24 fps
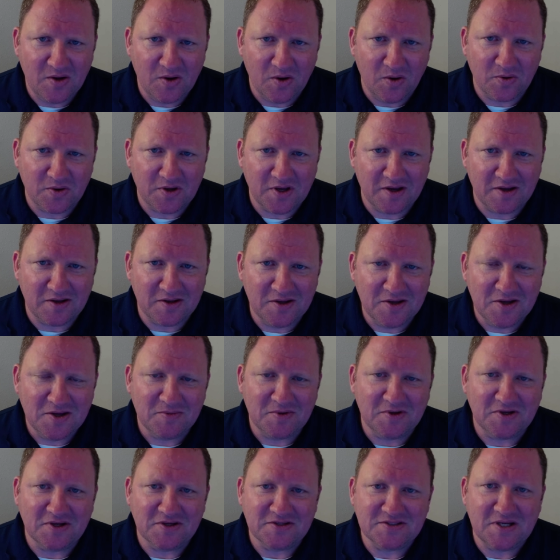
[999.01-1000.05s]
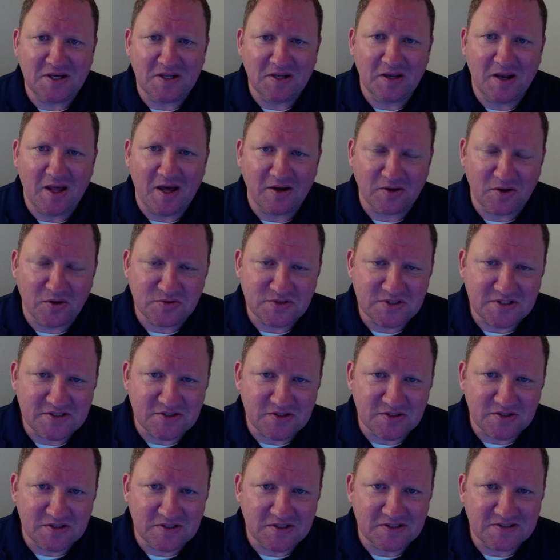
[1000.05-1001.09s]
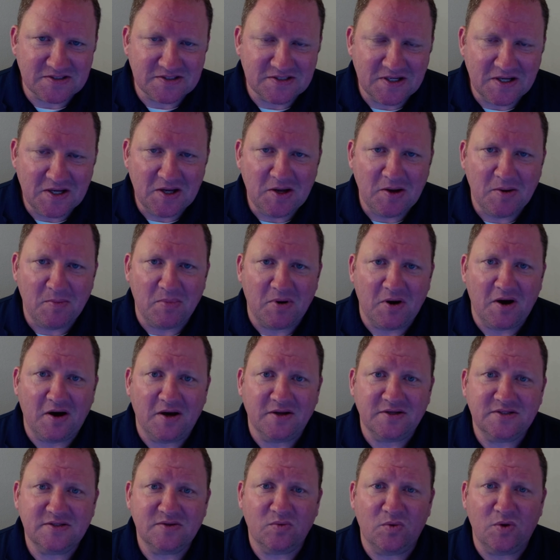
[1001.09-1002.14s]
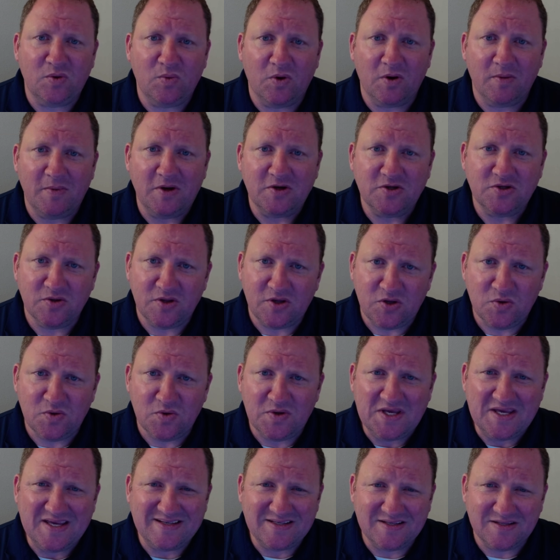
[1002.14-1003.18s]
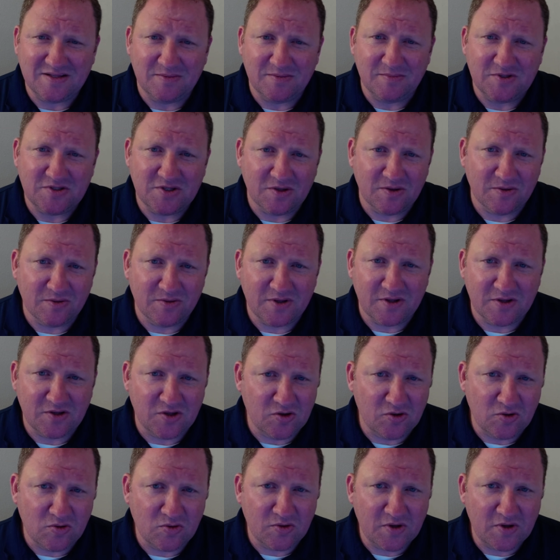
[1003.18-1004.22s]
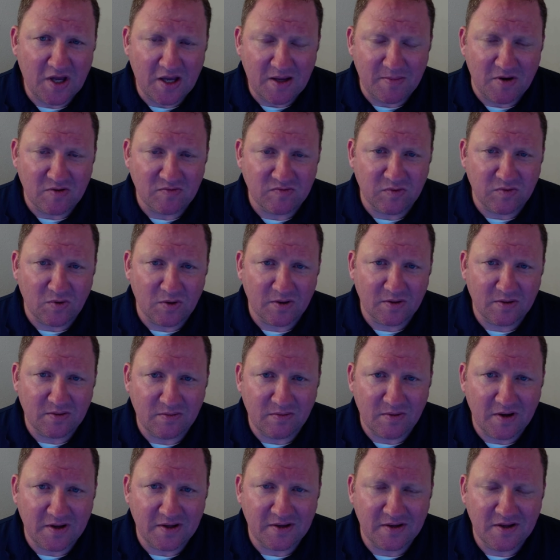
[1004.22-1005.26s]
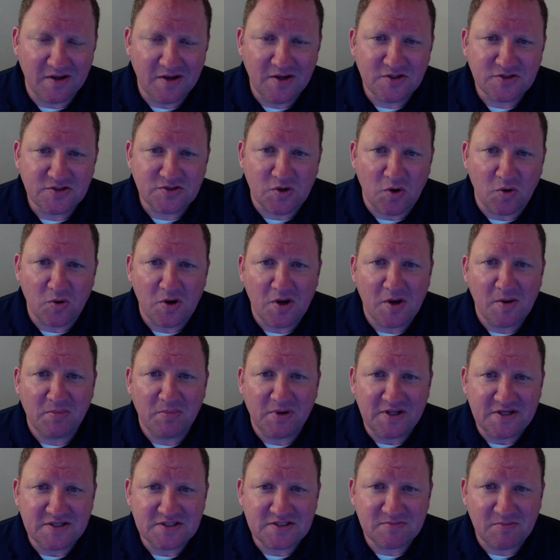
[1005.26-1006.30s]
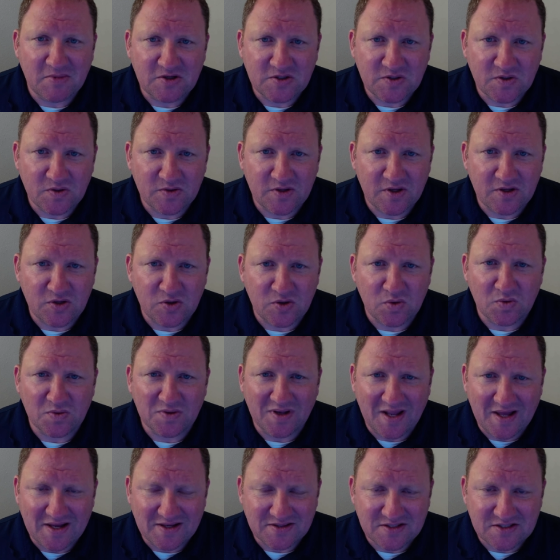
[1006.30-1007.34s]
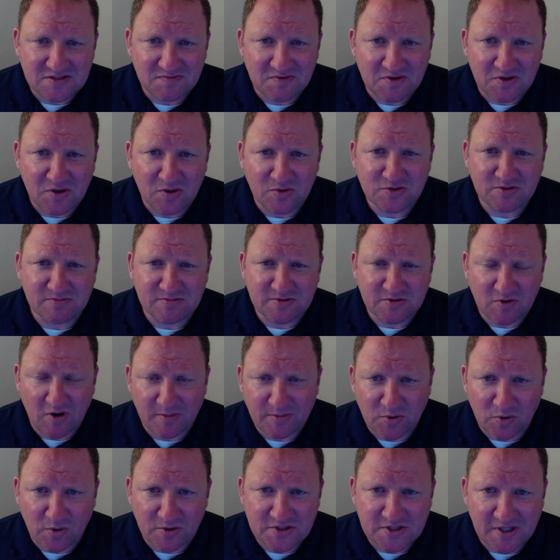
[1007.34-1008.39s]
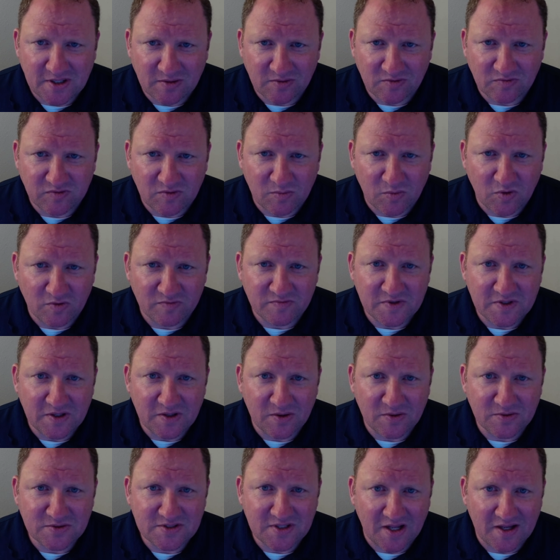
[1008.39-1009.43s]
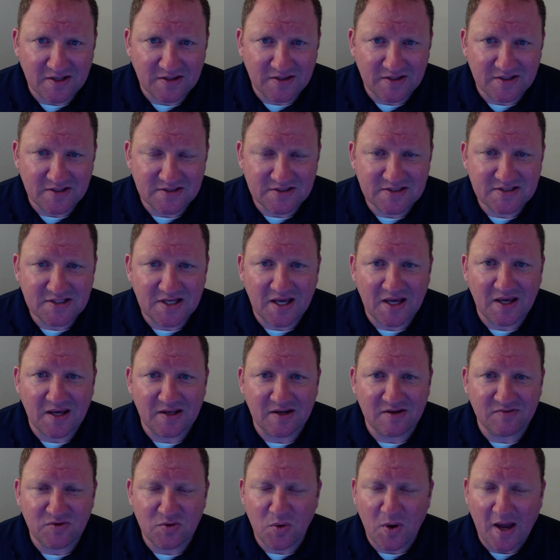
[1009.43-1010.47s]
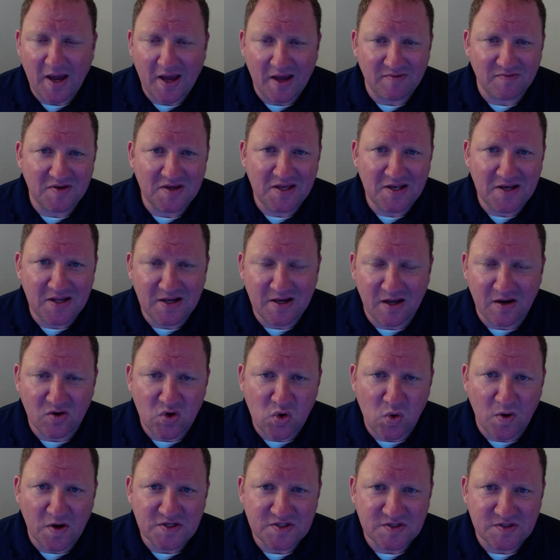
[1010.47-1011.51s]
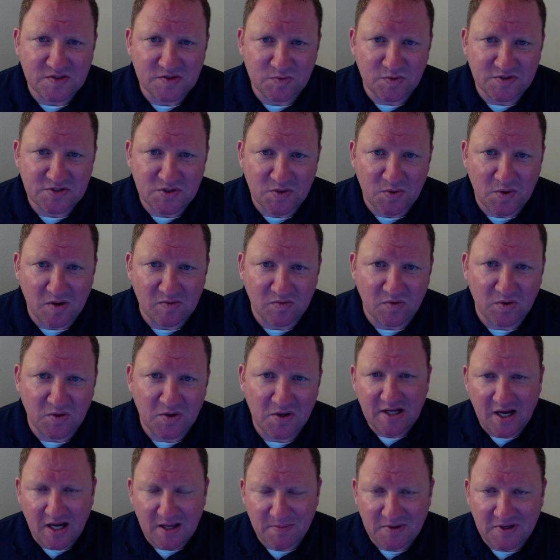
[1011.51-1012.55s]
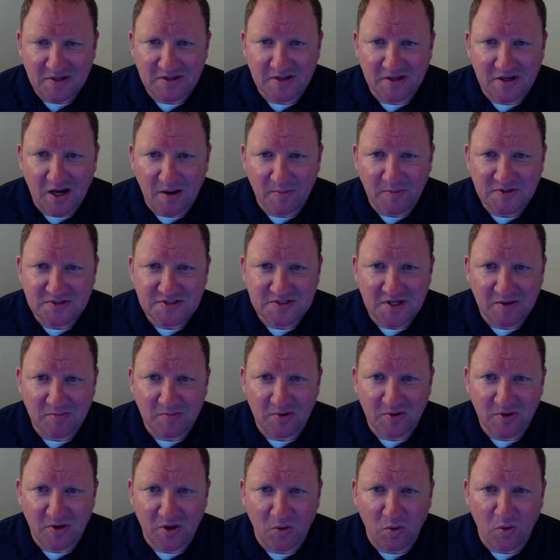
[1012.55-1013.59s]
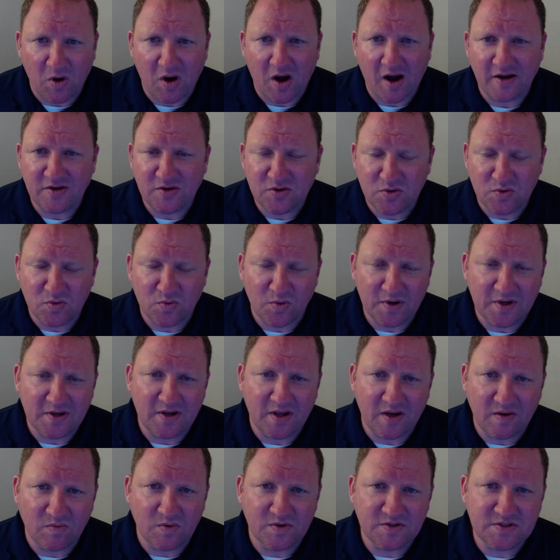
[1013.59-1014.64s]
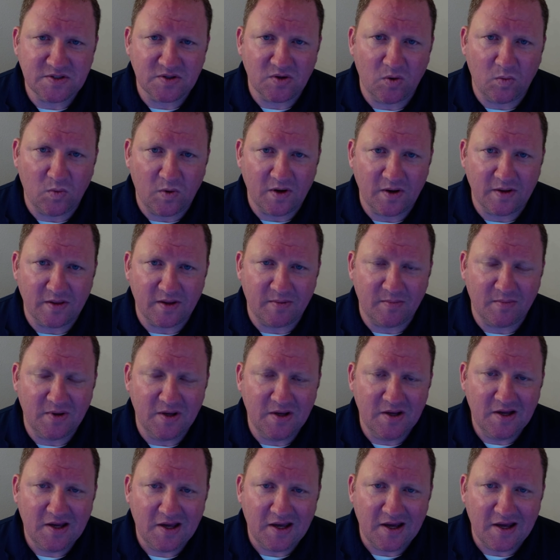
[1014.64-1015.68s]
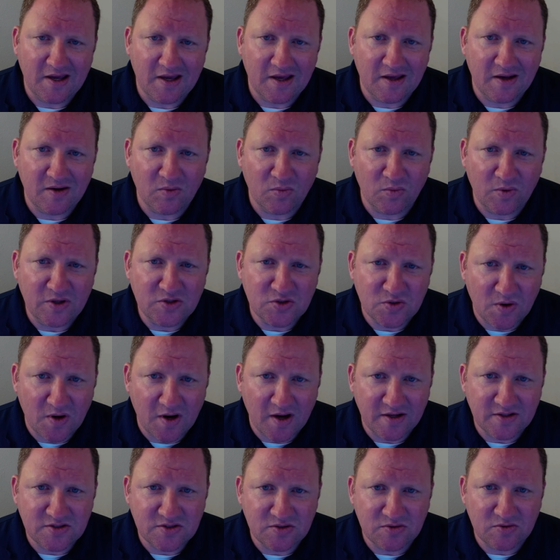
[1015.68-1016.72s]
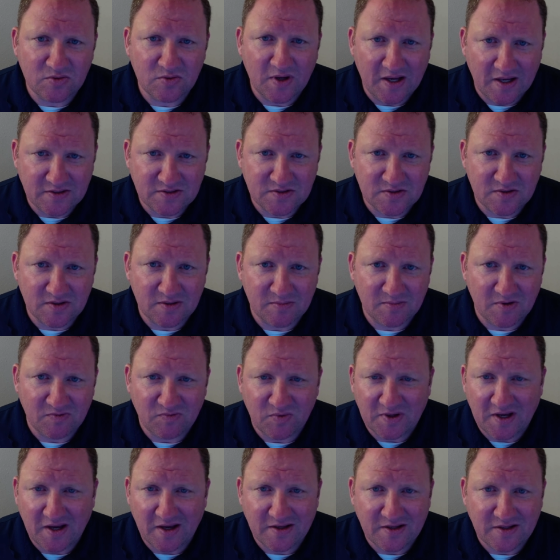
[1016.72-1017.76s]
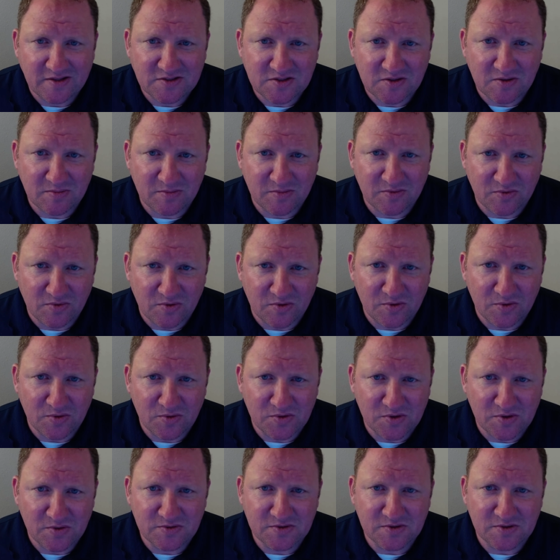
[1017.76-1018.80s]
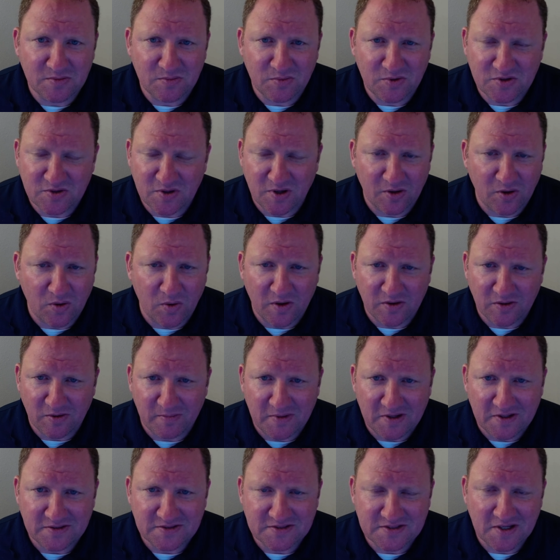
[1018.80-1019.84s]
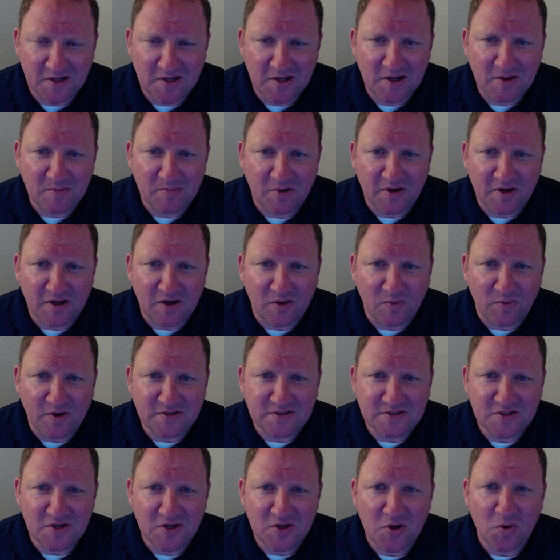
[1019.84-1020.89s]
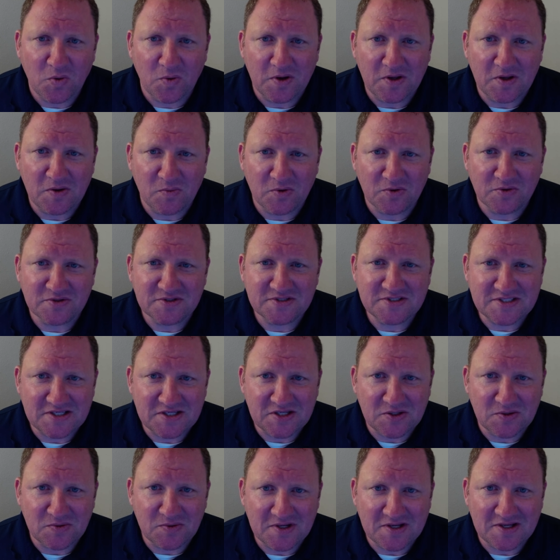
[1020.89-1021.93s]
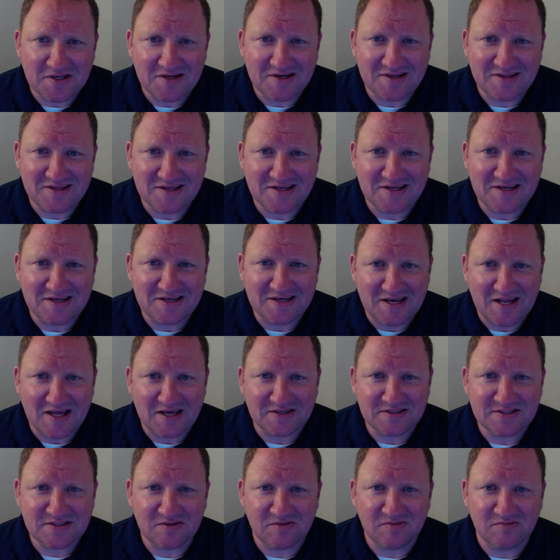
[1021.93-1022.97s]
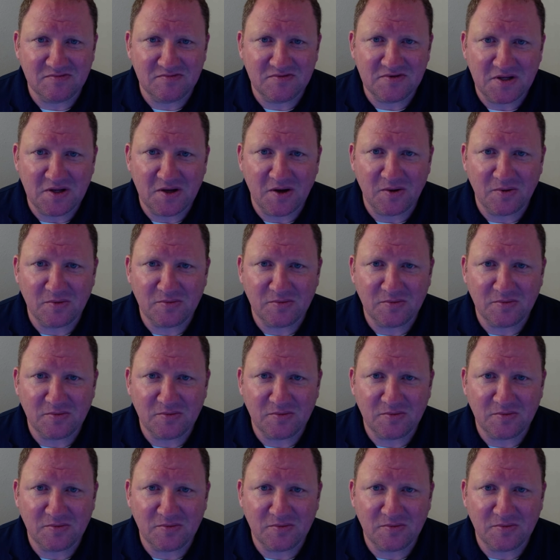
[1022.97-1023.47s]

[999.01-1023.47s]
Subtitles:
Okay, because a lot goes into this, but we want to make sure that you get the material that you came here for, right? So please make sure that you like this video, subscribe to our channel for more videos like this. And if you have any kind of questions whatsoever, type it in the comments down below. I do read every single one of them, and we try to answer them. If we can't answer them through YouTube, we try to go other means. But anyways, we will see you in the next video.